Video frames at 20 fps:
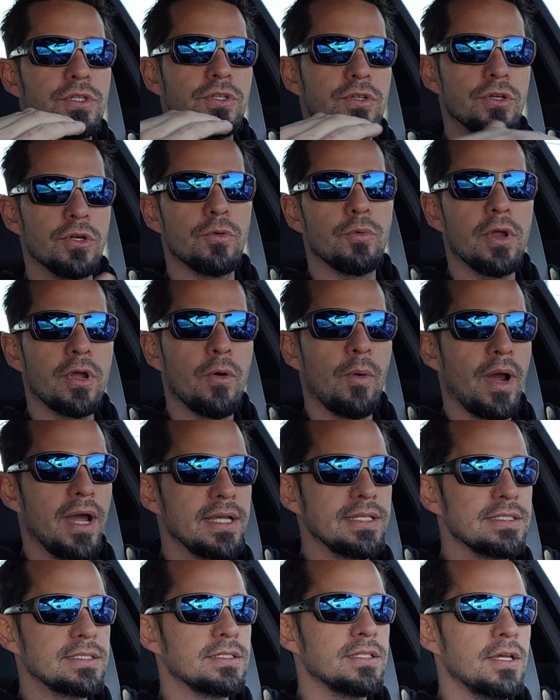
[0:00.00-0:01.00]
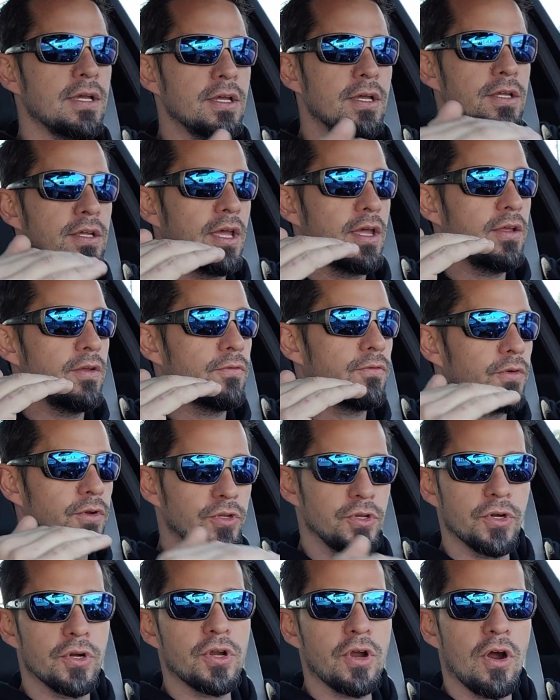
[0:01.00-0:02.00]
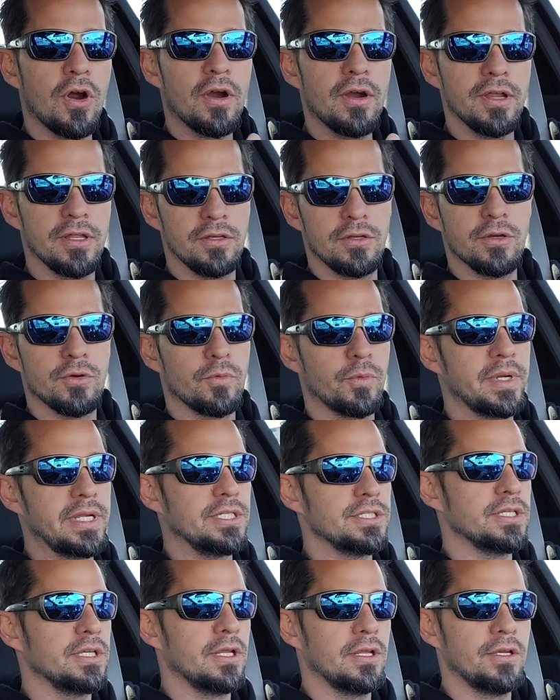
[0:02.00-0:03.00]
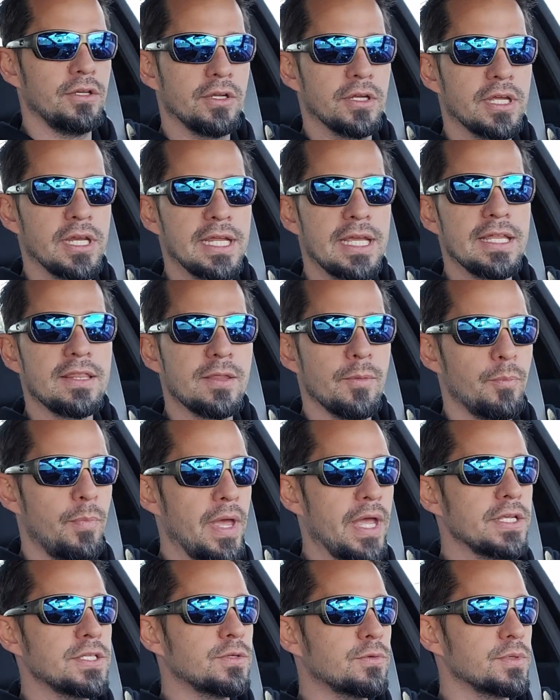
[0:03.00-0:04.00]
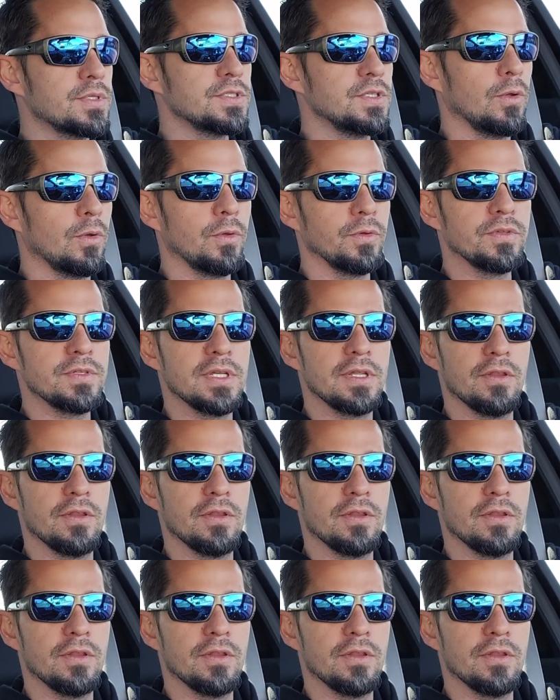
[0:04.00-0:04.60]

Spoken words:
your request for your car in your region, and you're going to get the best result.